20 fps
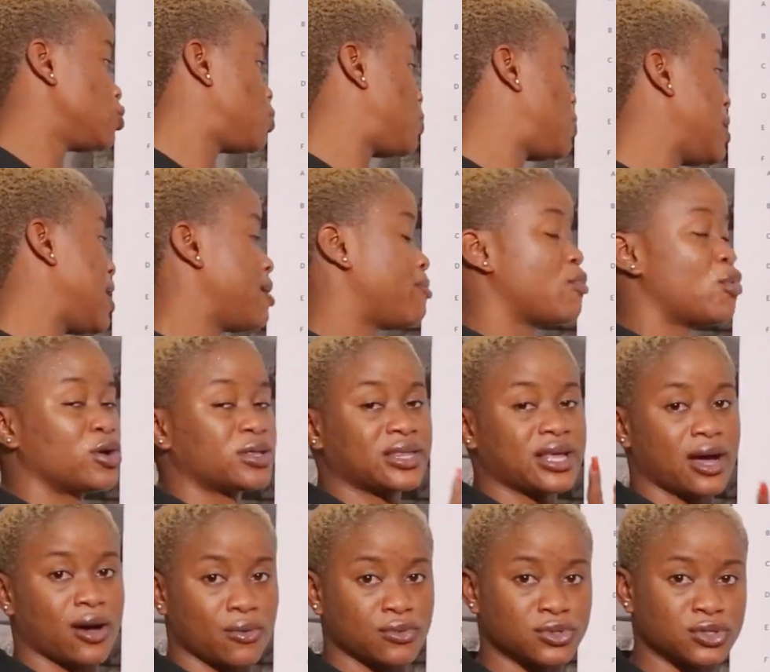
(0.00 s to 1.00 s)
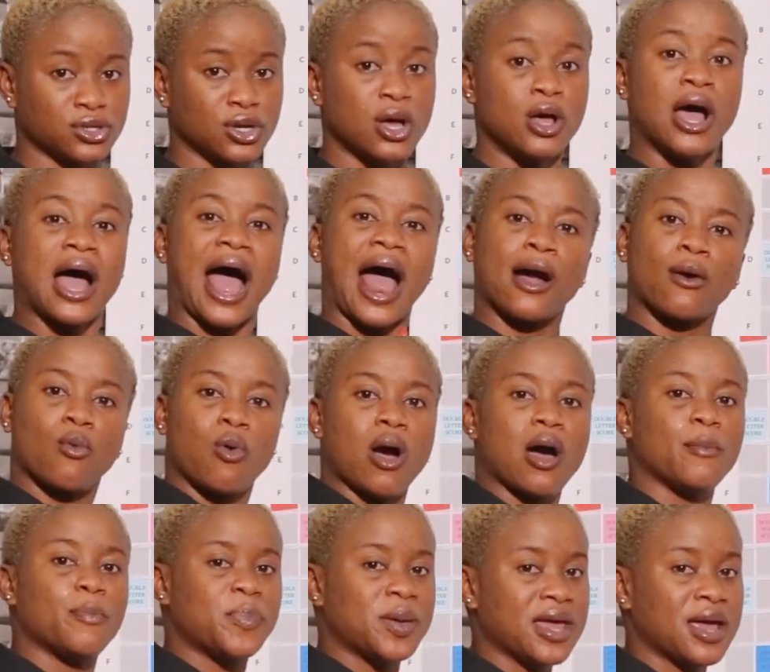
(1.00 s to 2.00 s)
to play more tiles and go
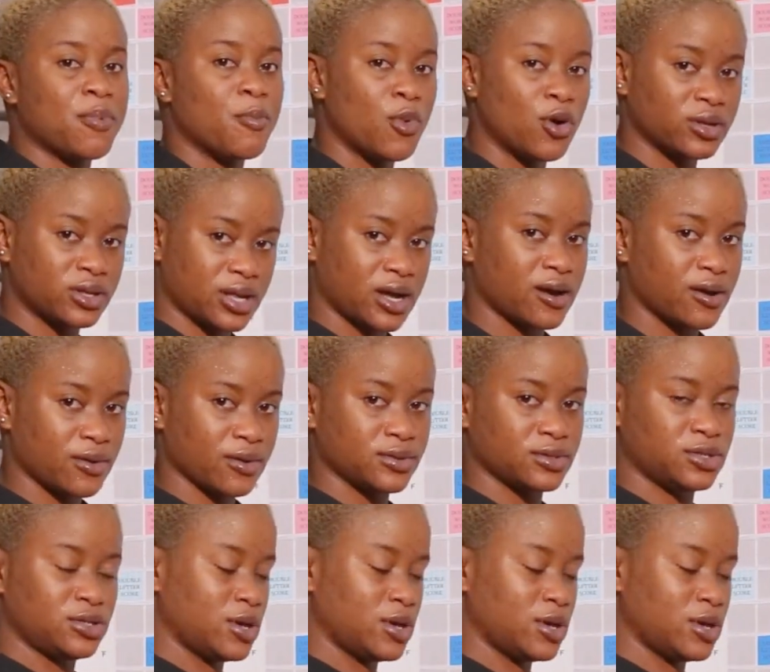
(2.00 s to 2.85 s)
and pick more tiles.